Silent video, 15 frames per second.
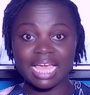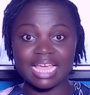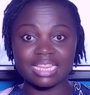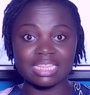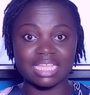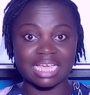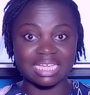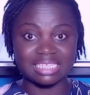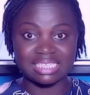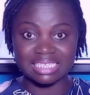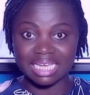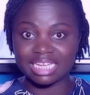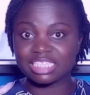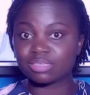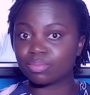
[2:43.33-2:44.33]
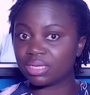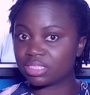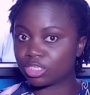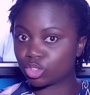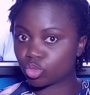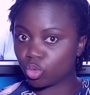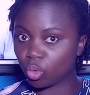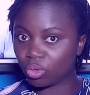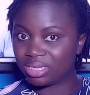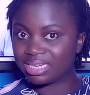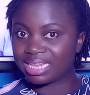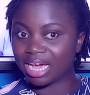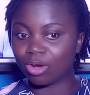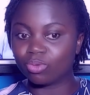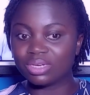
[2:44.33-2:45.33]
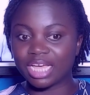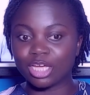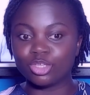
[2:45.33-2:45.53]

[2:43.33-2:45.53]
and the excitement is going down.